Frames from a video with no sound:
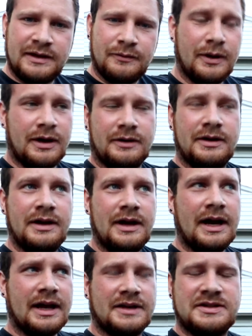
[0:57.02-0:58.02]
Well,
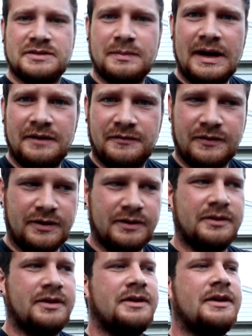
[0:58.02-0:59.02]
I guess it's my fault.
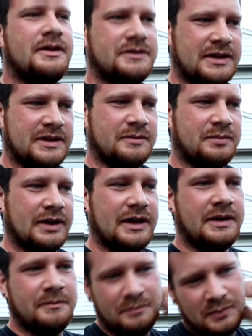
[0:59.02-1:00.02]
I'll take the
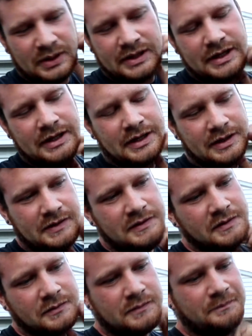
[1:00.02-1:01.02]
blame, but
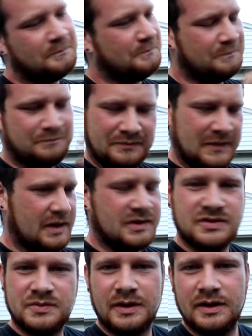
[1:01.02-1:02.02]
it's
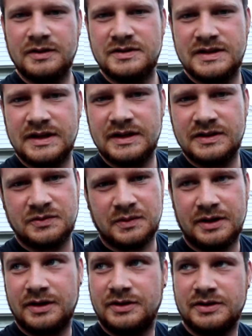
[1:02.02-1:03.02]
just one of those things
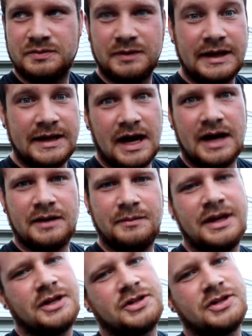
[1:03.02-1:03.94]
where you just gotta make